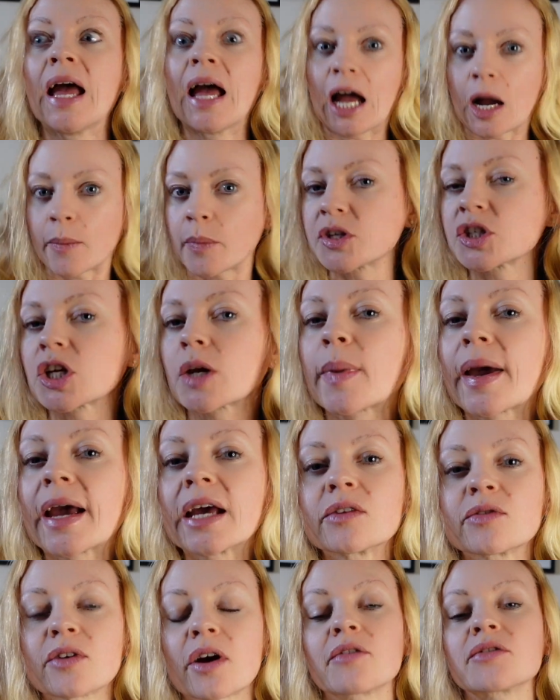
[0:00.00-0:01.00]
how much I
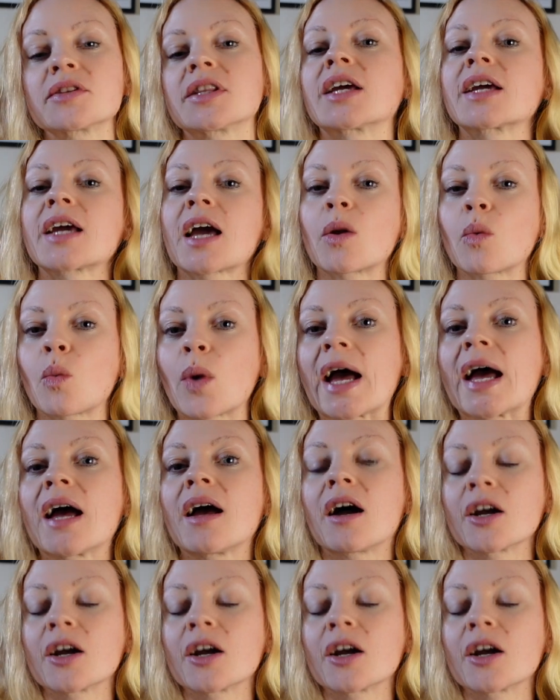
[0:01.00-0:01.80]
paid for everything and where